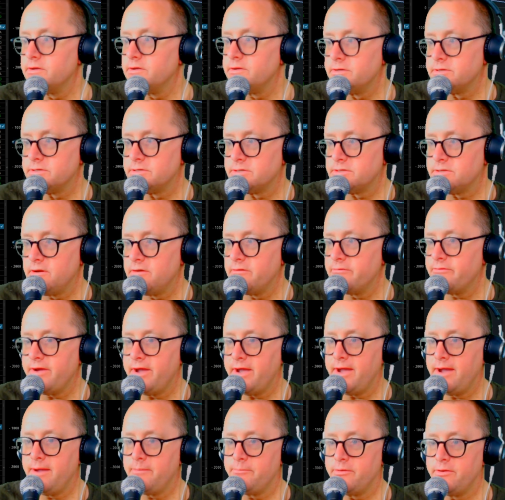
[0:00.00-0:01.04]
stuff
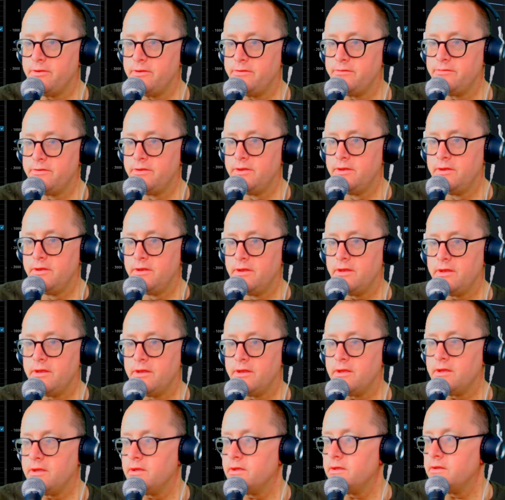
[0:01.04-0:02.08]
happened,
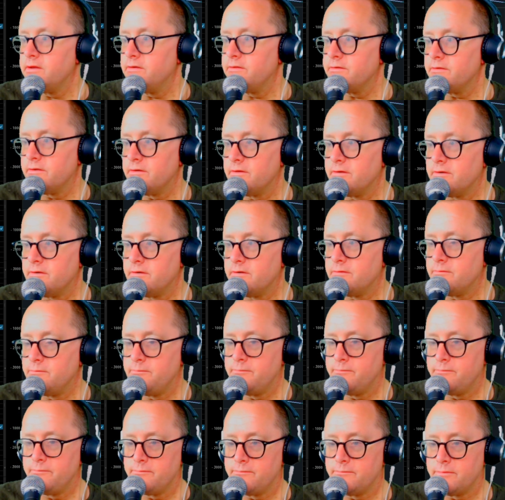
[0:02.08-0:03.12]
and I
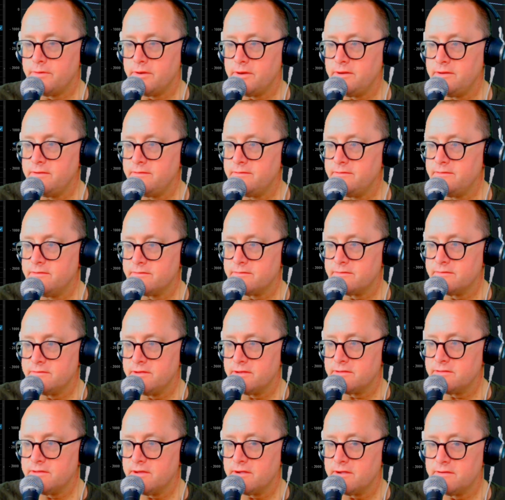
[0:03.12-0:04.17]
need to
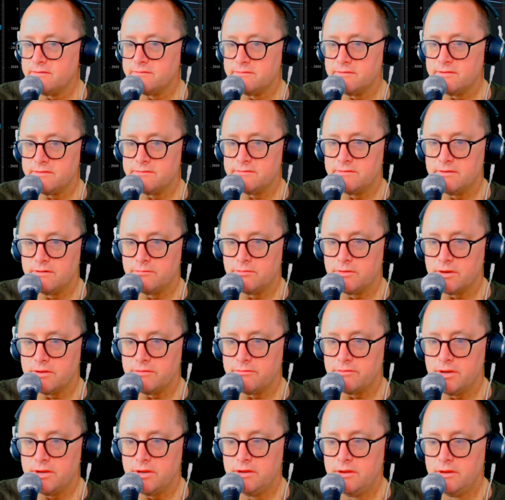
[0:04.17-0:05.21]
disconnect that because that's not working
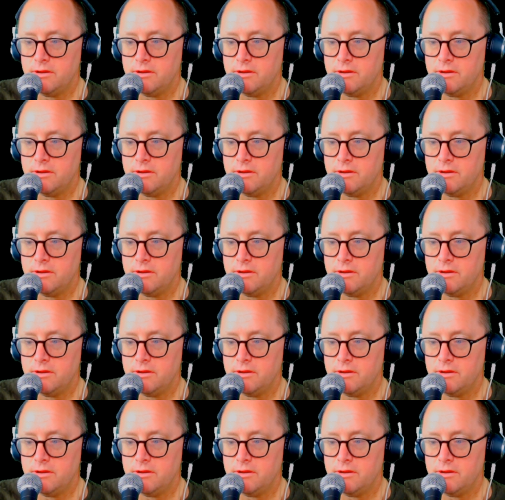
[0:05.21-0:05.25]
right.